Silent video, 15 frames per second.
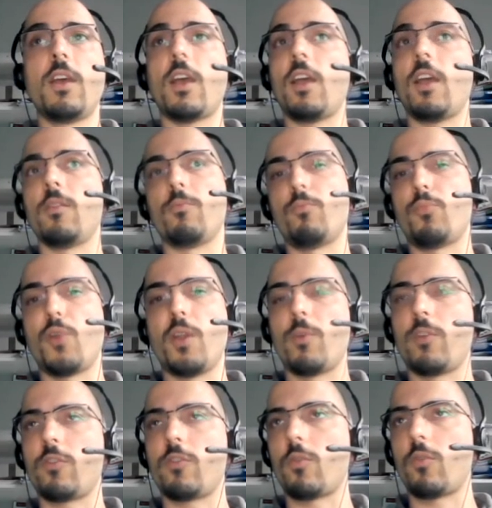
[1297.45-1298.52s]
and pretty
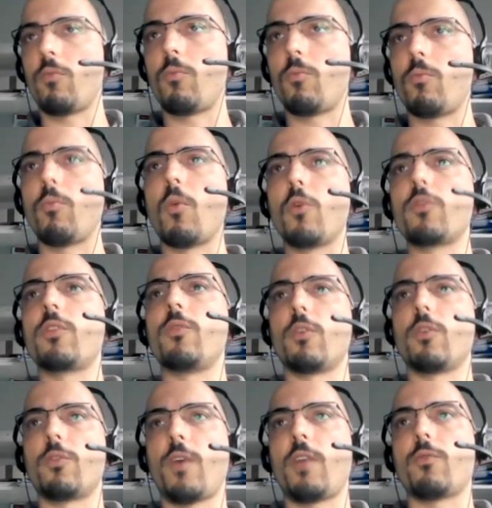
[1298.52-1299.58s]
much most of
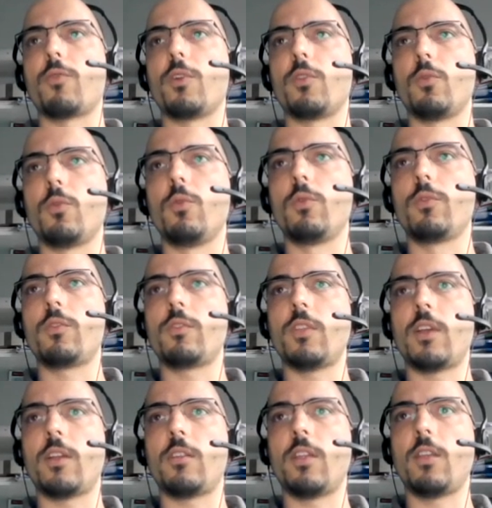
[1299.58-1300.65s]
your favorite tools
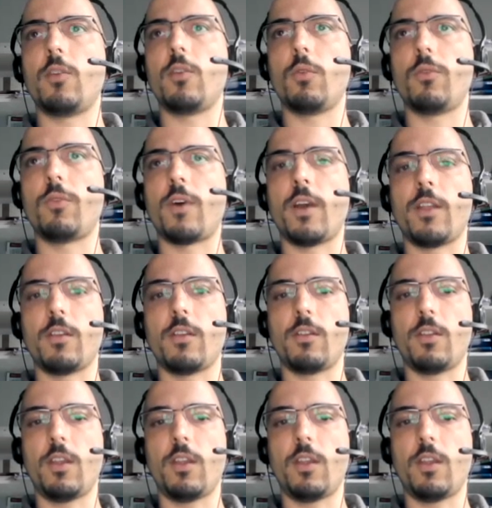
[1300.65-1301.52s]
that you will find